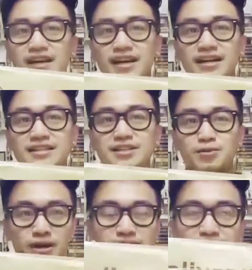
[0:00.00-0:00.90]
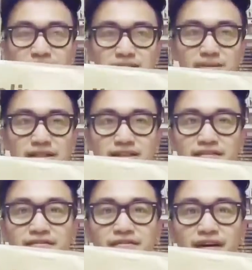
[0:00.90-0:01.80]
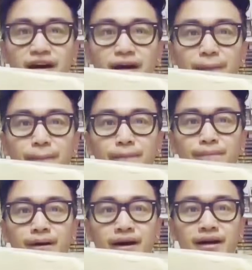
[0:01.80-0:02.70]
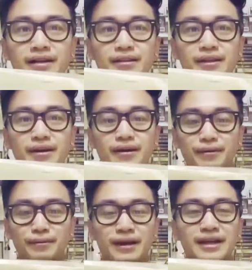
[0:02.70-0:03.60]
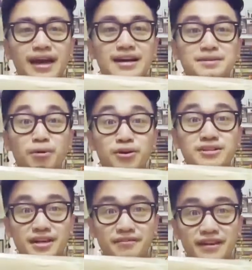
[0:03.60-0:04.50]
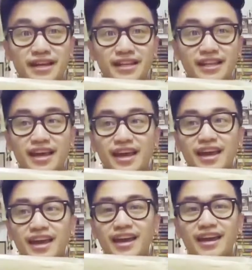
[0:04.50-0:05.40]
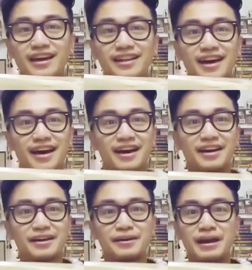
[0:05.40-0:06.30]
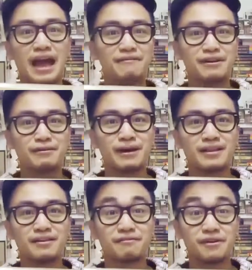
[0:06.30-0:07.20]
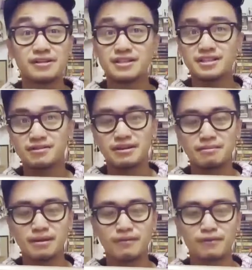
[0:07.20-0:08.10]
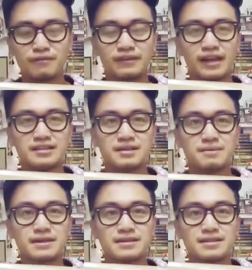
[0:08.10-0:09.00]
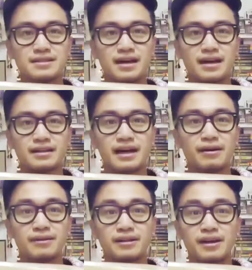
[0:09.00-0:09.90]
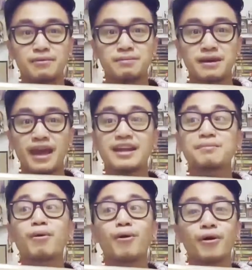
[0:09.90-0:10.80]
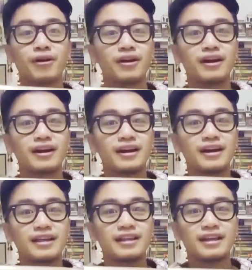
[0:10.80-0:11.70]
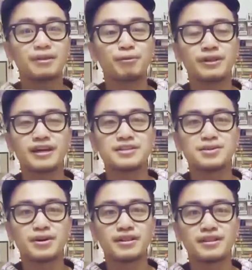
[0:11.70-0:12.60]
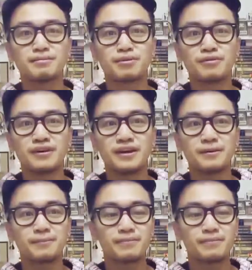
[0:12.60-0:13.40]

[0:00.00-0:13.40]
It's twice as expensive, but it has more stuff in it. And having read the first screenplay for Fantastic Beasts, I doubt that there would be any more than what I saw in the movie,